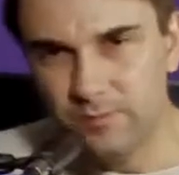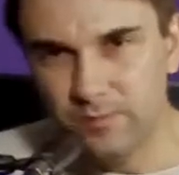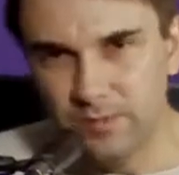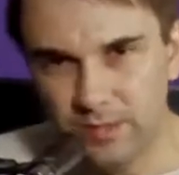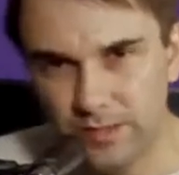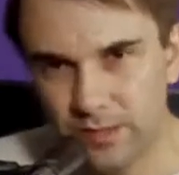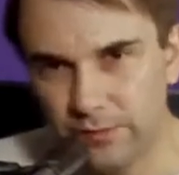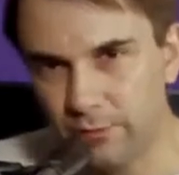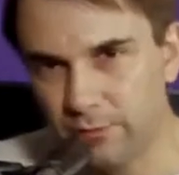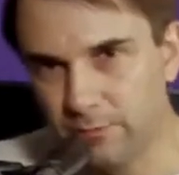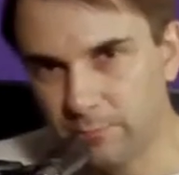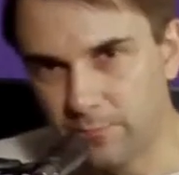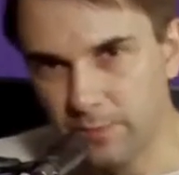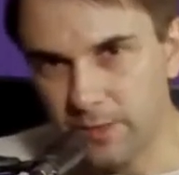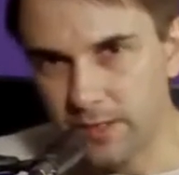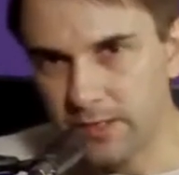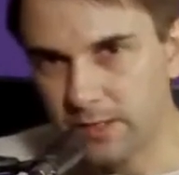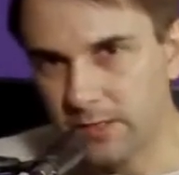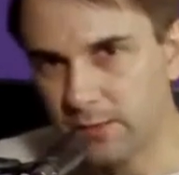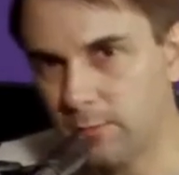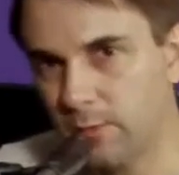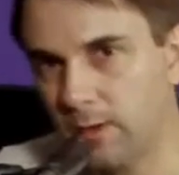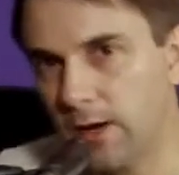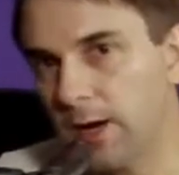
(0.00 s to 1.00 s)
Different
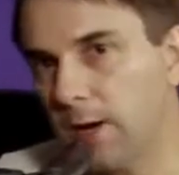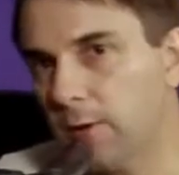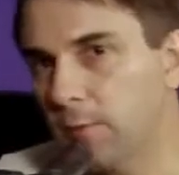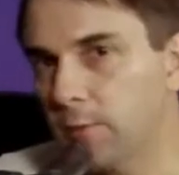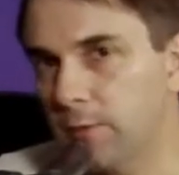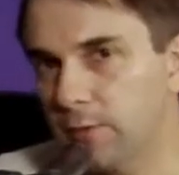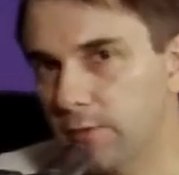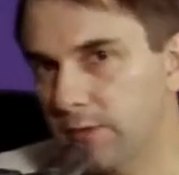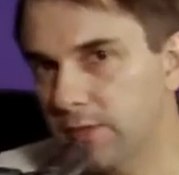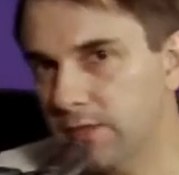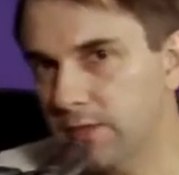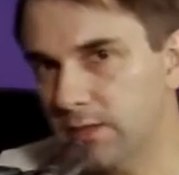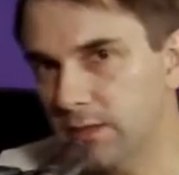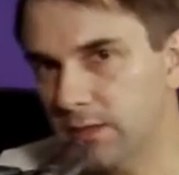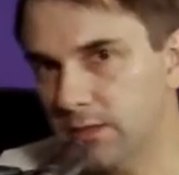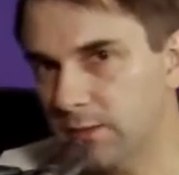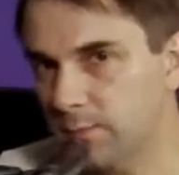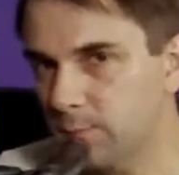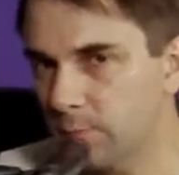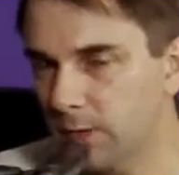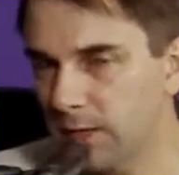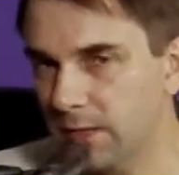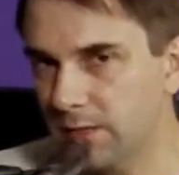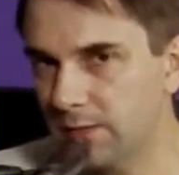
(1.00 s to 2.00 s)
picks will help you in
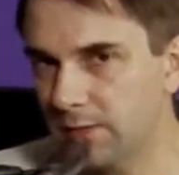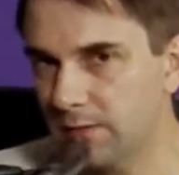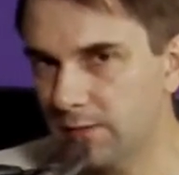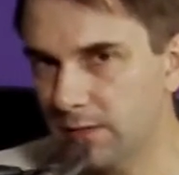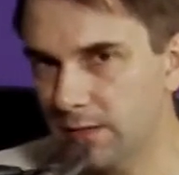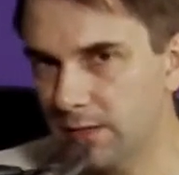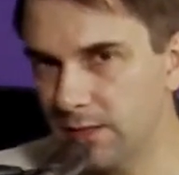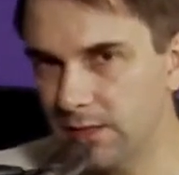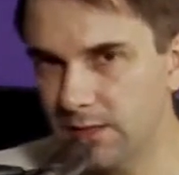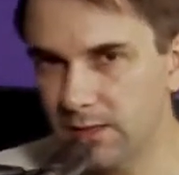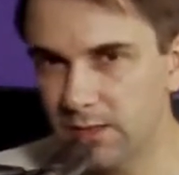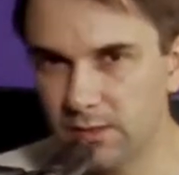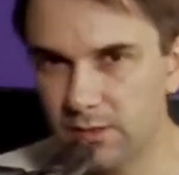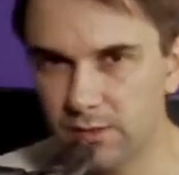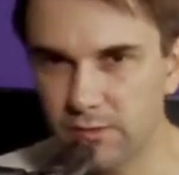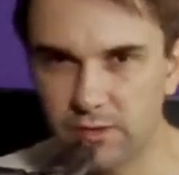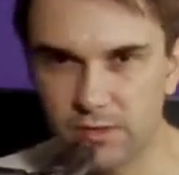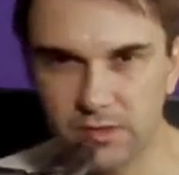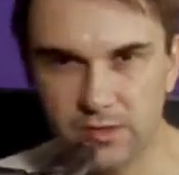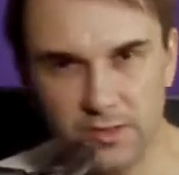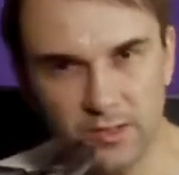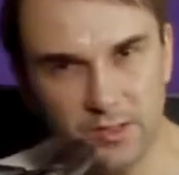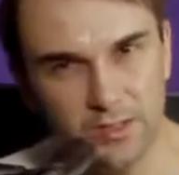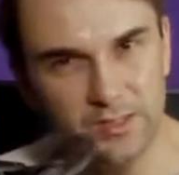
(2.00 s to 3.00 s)
certain ways on this. You
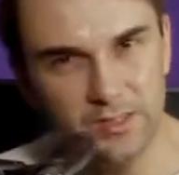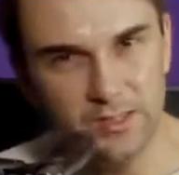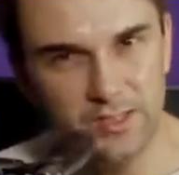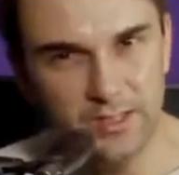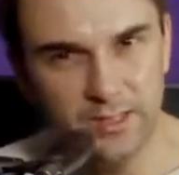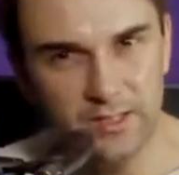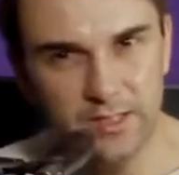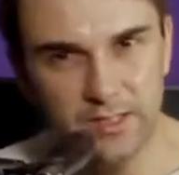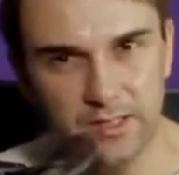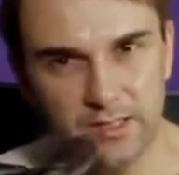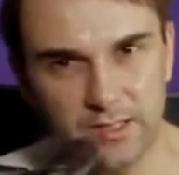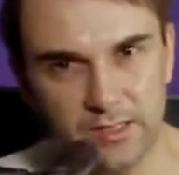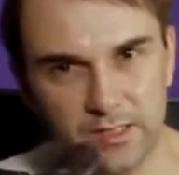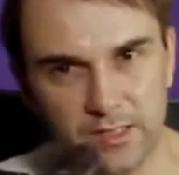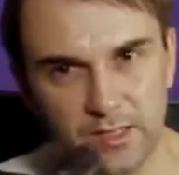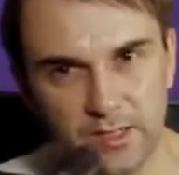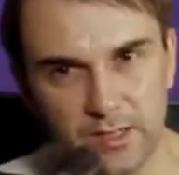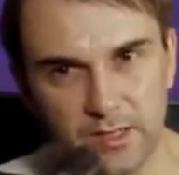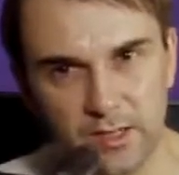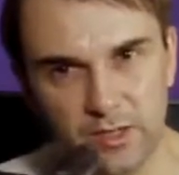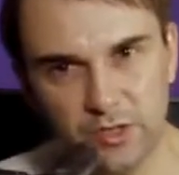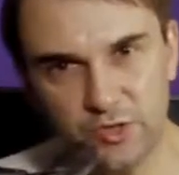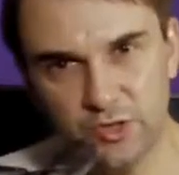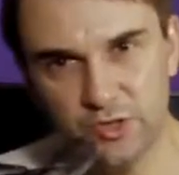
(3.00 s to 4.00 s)
certainly need
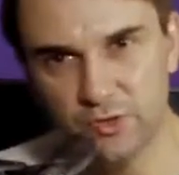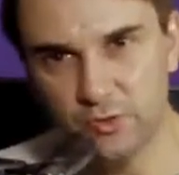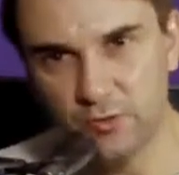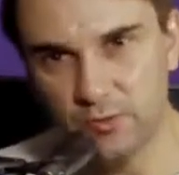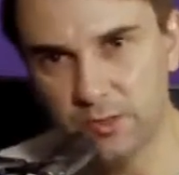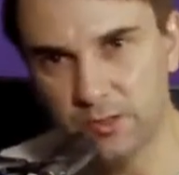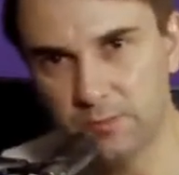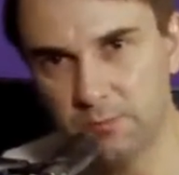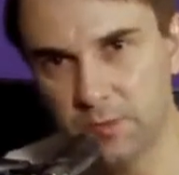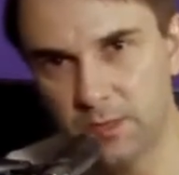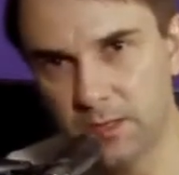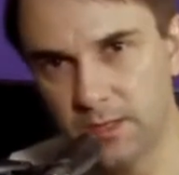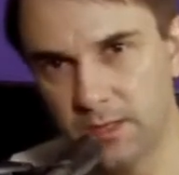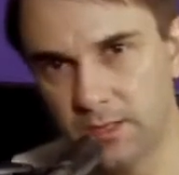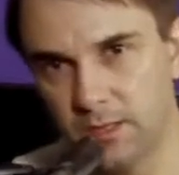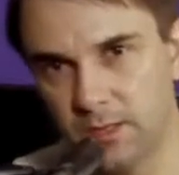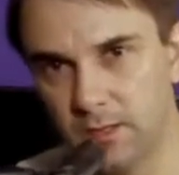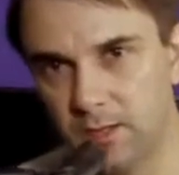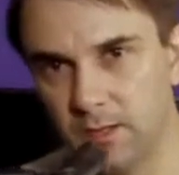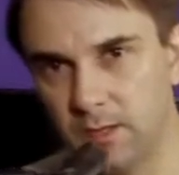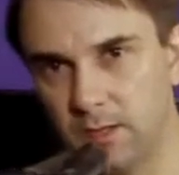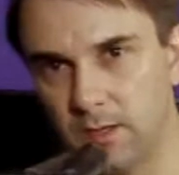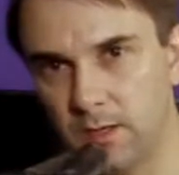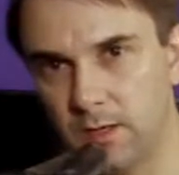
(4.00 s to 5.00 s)
a solid pick.
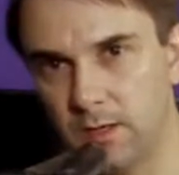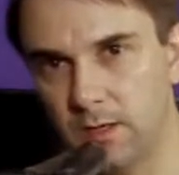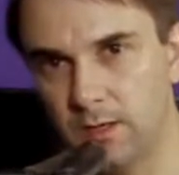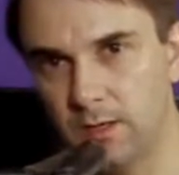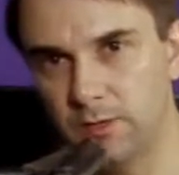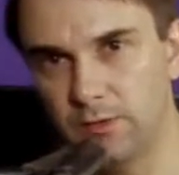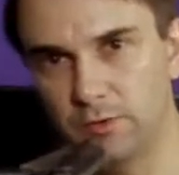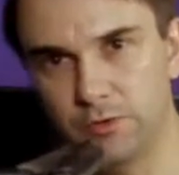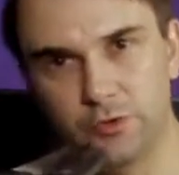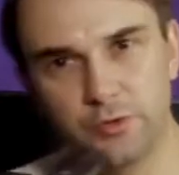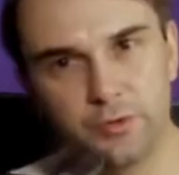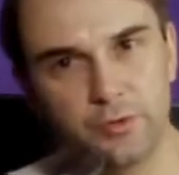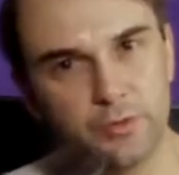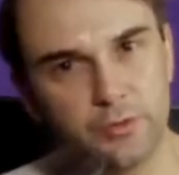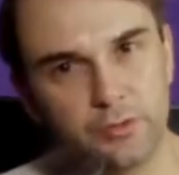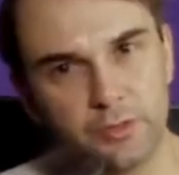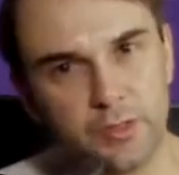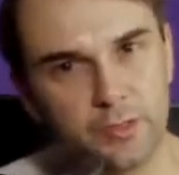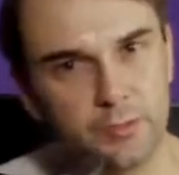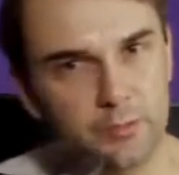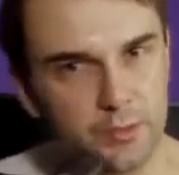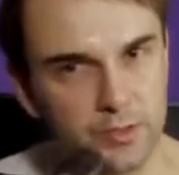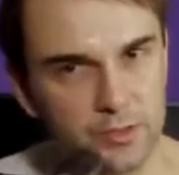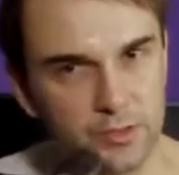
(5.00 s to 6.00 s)
You shouldn't do
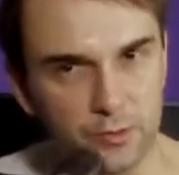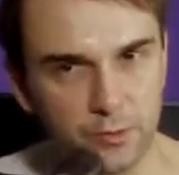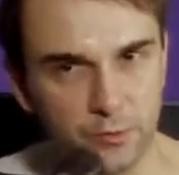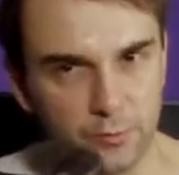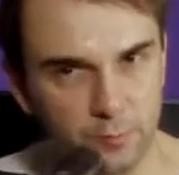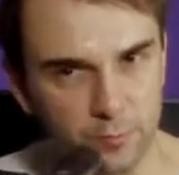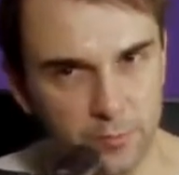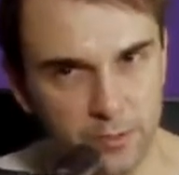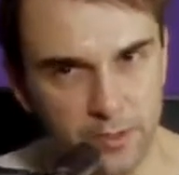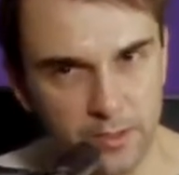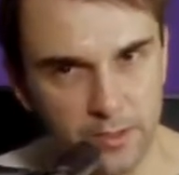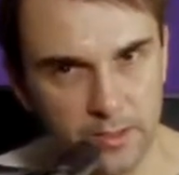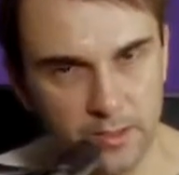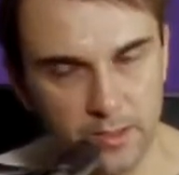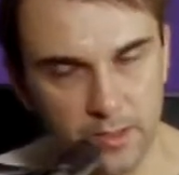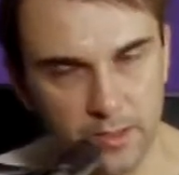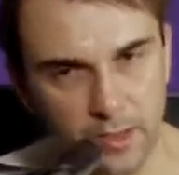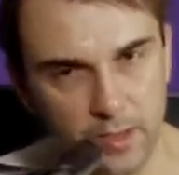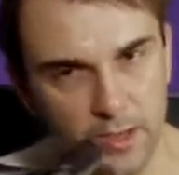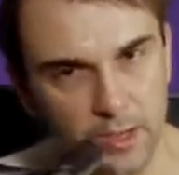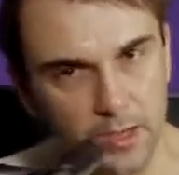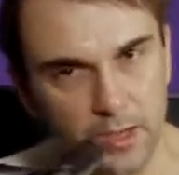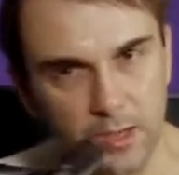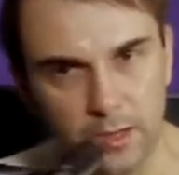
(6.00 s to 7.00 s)
this with a soft pick.
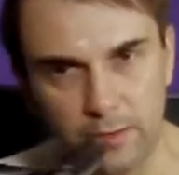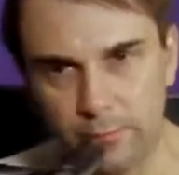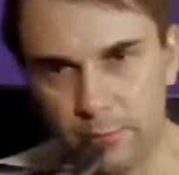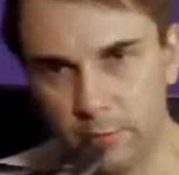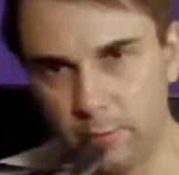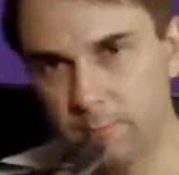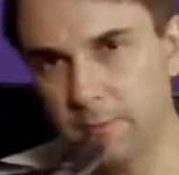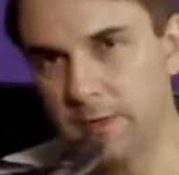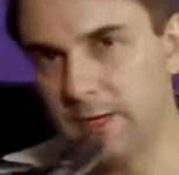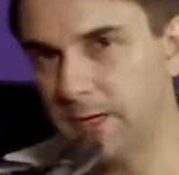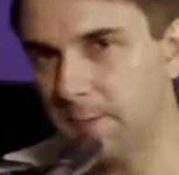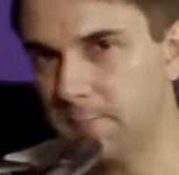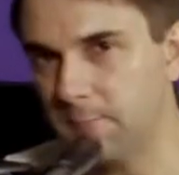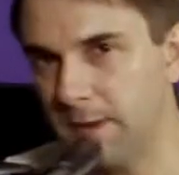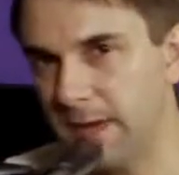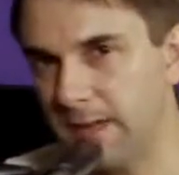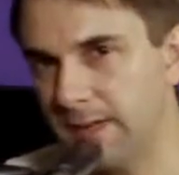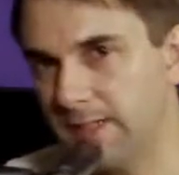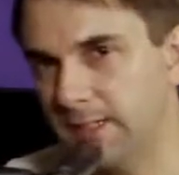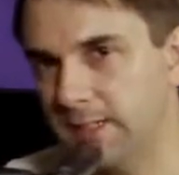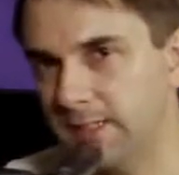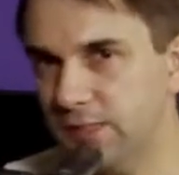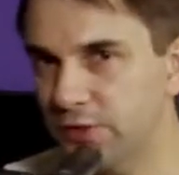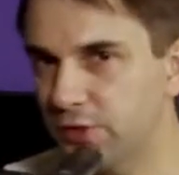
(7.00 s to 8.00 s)
If your pick
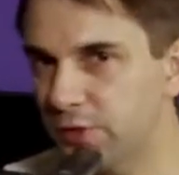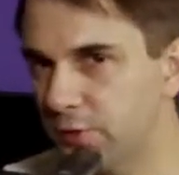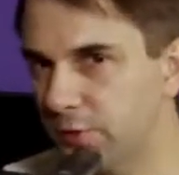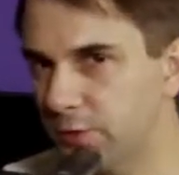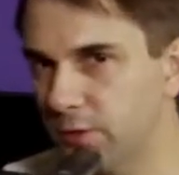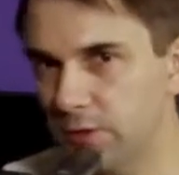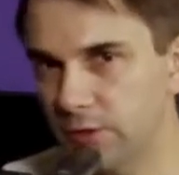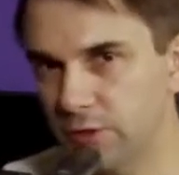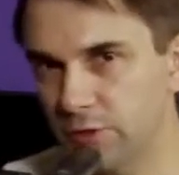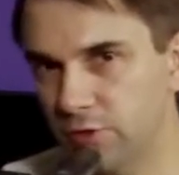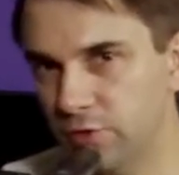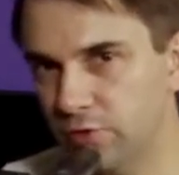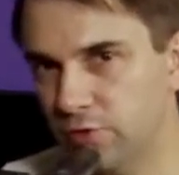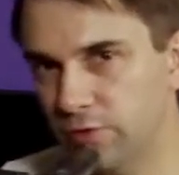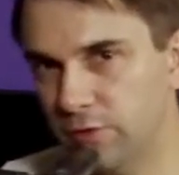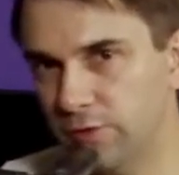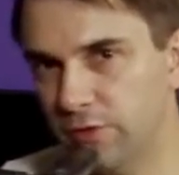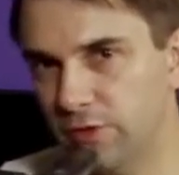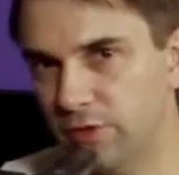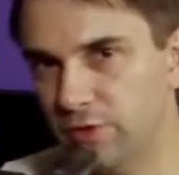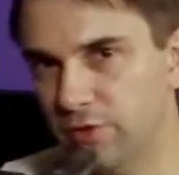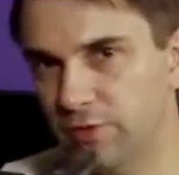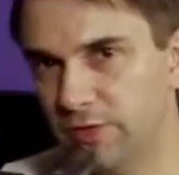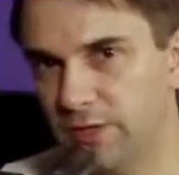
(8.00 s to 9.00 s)
bends as you strike
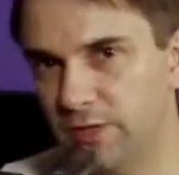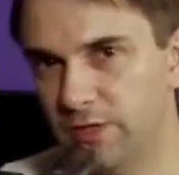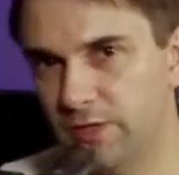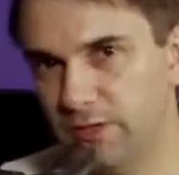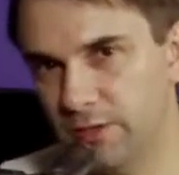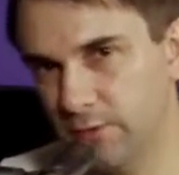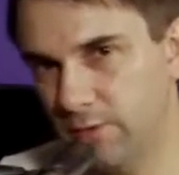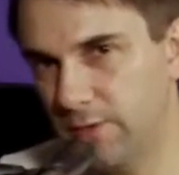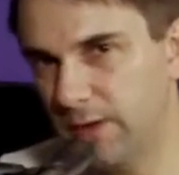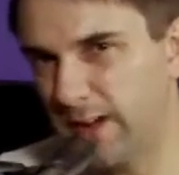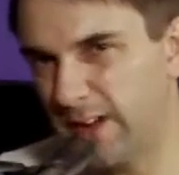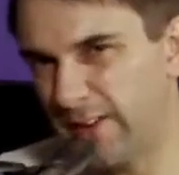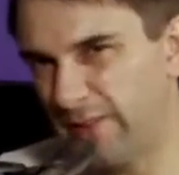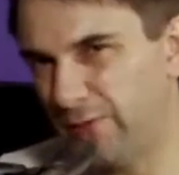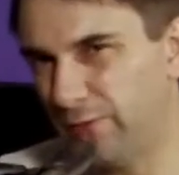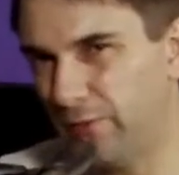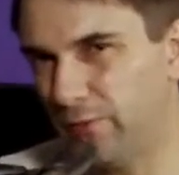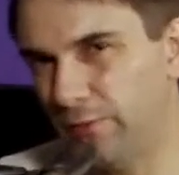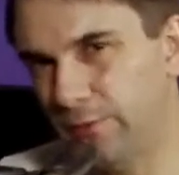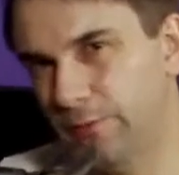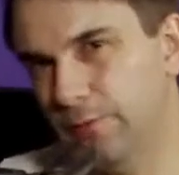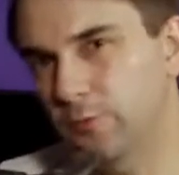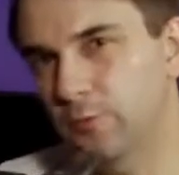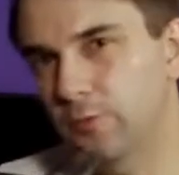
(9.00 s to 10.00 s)
the strings, then you haven't
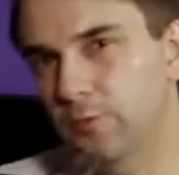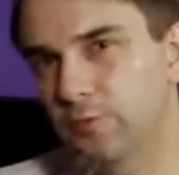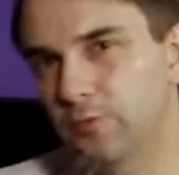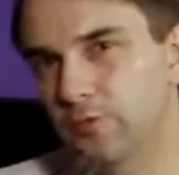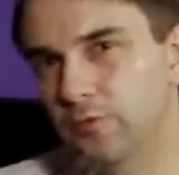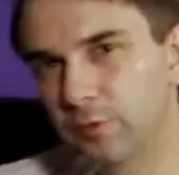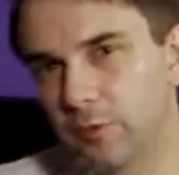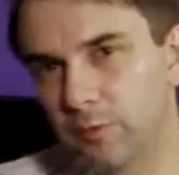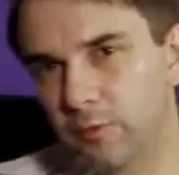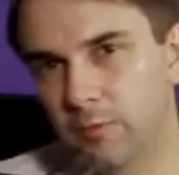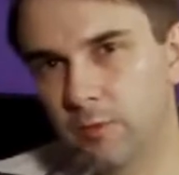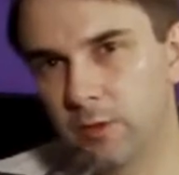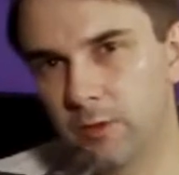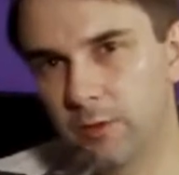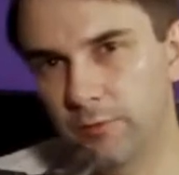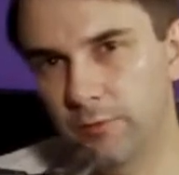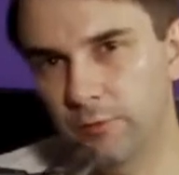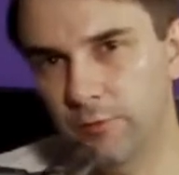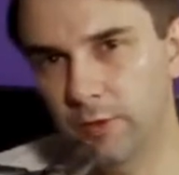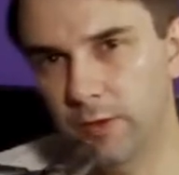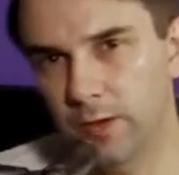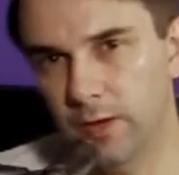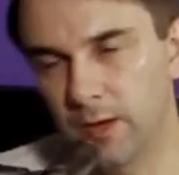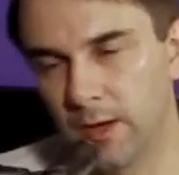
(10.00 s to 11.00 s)
got full control
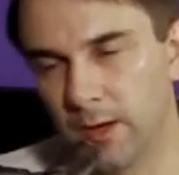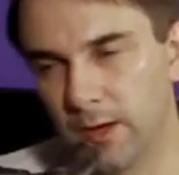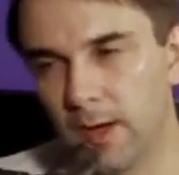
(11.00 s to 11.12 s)
over it.